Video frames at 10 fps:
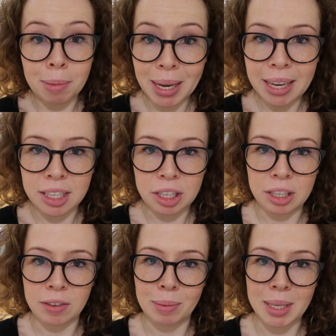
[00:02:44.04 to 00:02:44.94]
The biggest
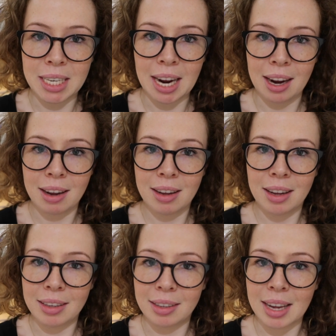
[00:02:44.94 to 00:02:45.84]
news from today
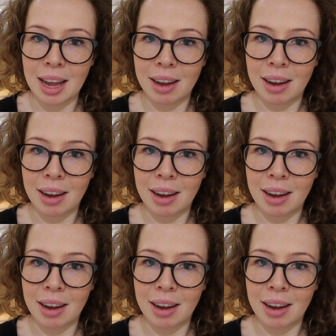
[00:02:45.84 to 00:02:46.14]
is that